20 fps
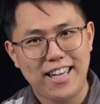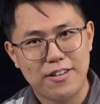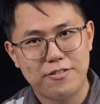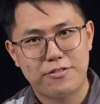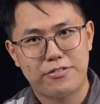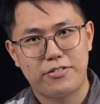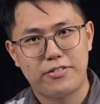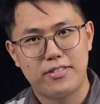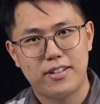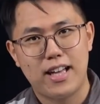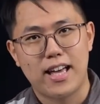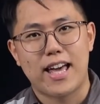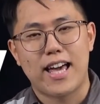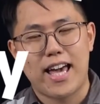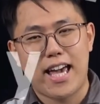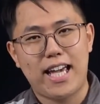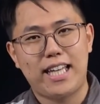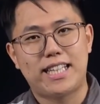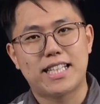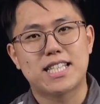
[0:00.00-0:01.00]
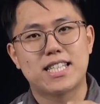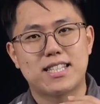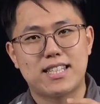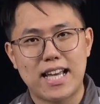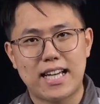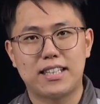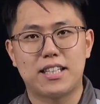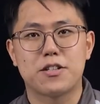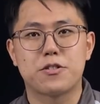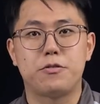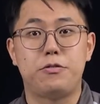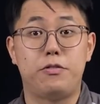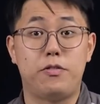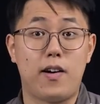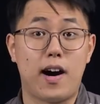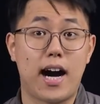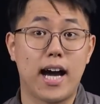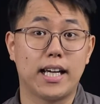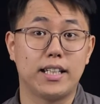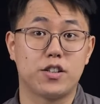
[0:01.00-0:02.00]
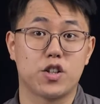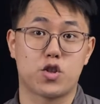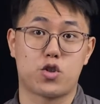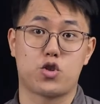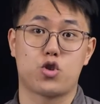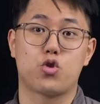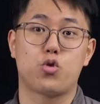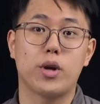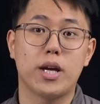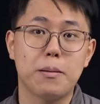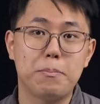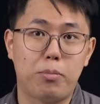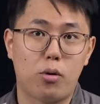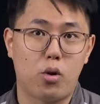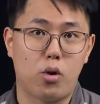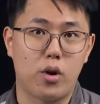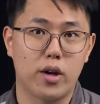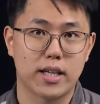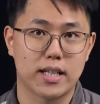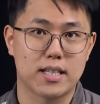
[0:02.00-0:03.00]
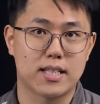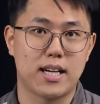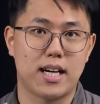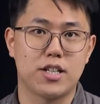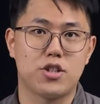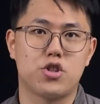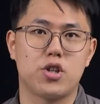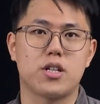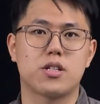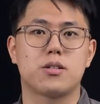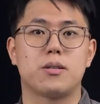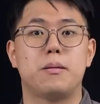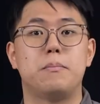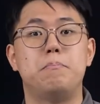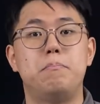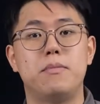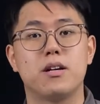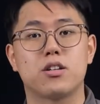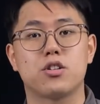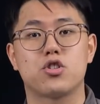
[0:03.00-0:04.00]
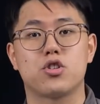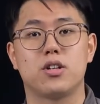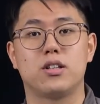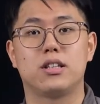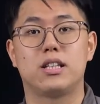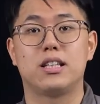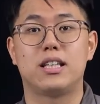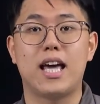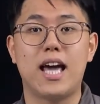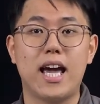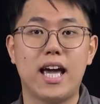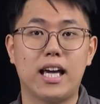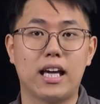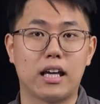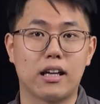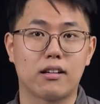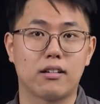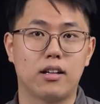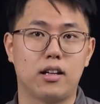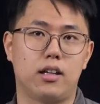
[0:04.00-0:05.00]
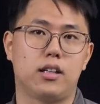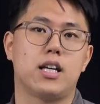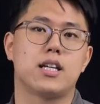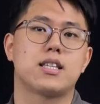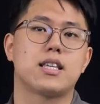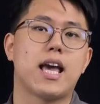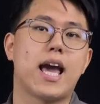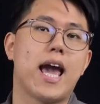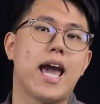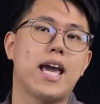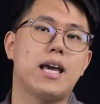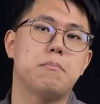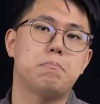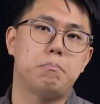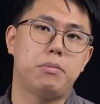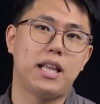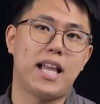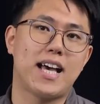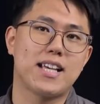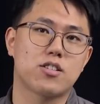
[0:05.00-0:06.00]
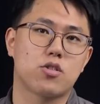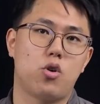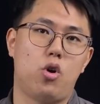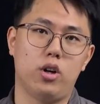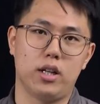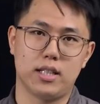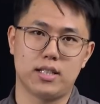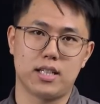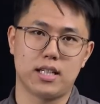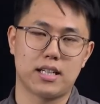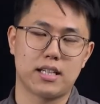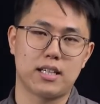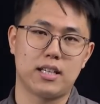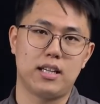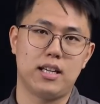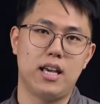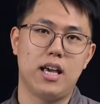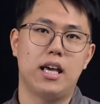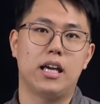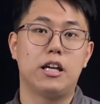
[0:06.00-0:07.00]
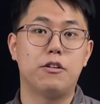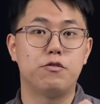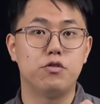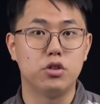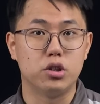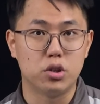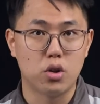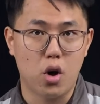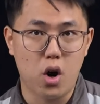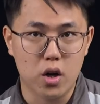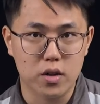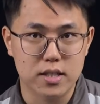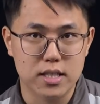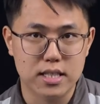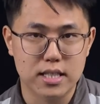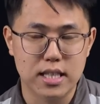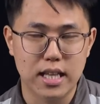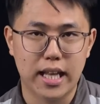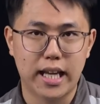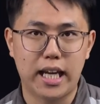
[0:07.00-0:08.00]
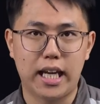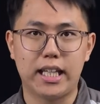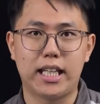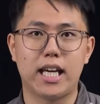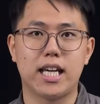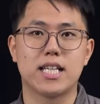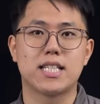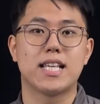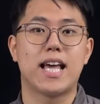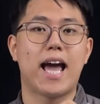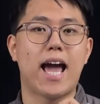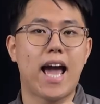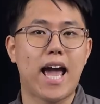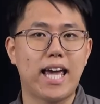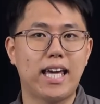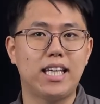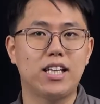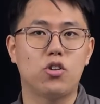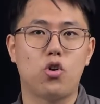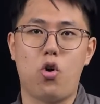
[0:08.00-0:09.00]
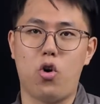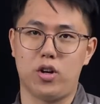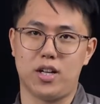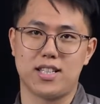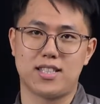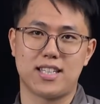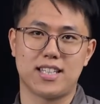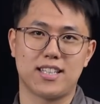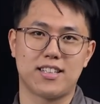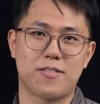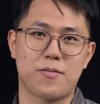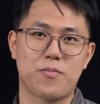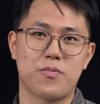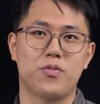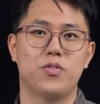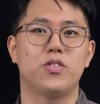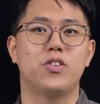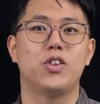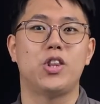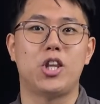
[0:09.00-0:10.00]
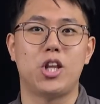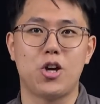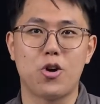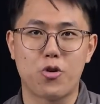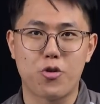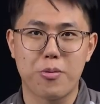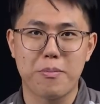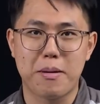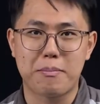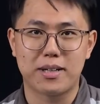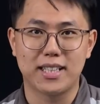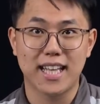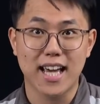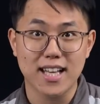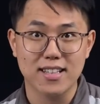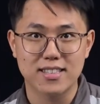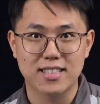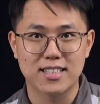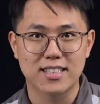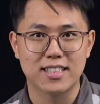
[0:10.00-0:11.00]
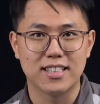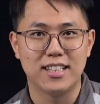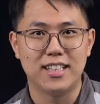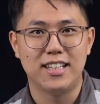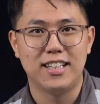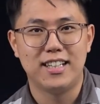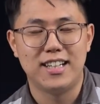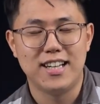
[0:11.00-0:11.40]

If it satisfies the 3 points I just mentioned today, it is A+ quality. If not, it is A quality. Do you remember that?